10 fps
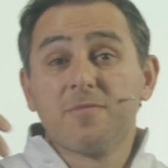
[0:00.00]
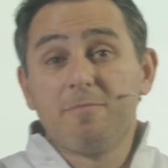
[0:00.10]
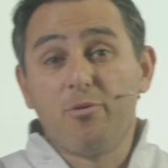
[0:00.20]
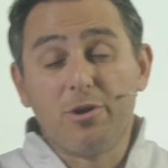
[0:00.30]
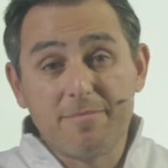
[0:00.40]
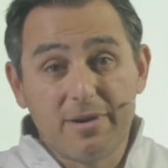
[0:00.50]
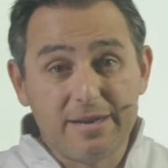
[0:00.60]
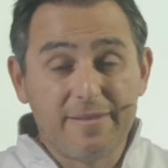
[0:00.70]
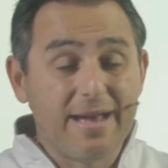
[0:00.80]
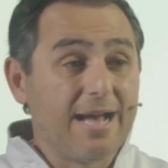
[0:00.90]
putting money
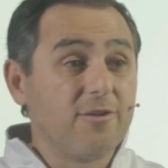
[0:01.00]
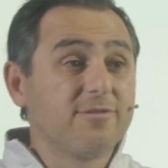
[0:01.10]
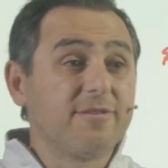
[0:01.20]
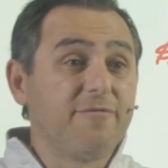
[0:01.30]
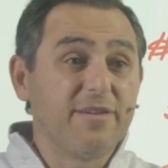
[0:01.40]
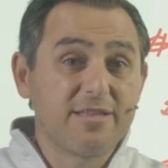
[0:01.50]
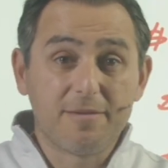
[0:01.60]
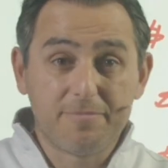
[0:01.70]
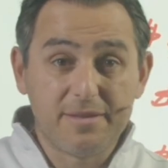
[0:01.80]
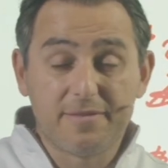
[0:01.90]
into the house to fix
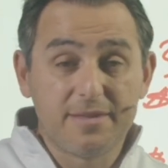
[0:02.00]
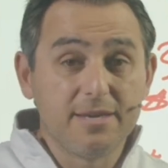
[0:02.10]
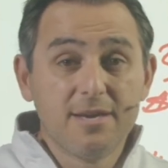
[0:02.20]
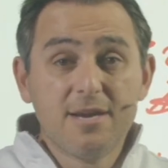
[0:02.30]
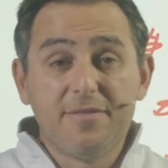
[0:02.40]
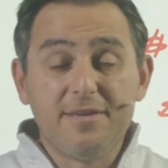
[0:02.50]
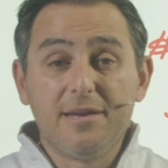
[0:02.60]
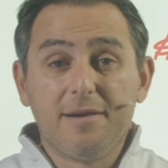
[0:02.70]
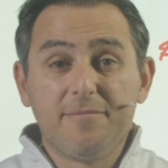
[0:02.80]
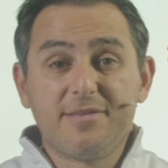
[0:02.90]
something that the
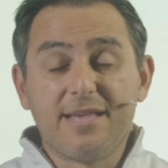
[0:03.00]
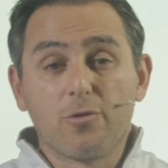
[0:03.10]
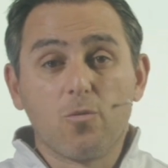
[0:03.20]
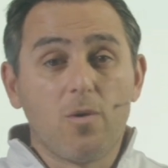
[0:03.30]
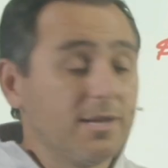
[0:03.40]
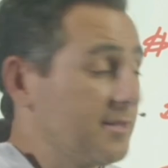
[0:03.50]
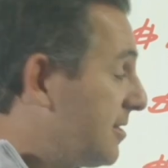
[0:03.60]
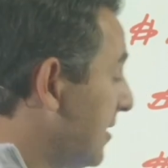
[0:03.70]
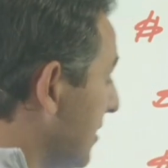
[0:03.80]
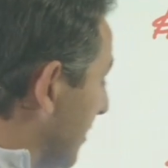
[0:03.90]
seller
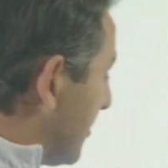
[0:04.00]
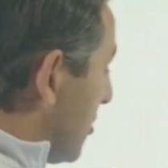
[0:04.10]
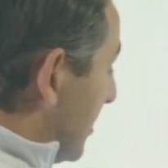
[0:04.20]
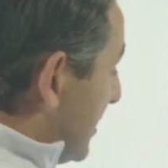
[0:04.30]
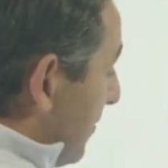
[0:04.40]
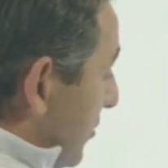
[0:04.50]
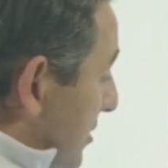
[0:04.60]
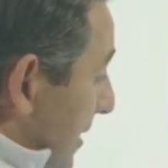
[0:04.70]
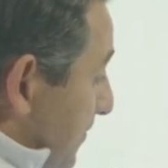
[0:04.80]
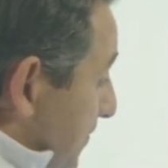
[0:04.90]
wants. Let's call it 10%.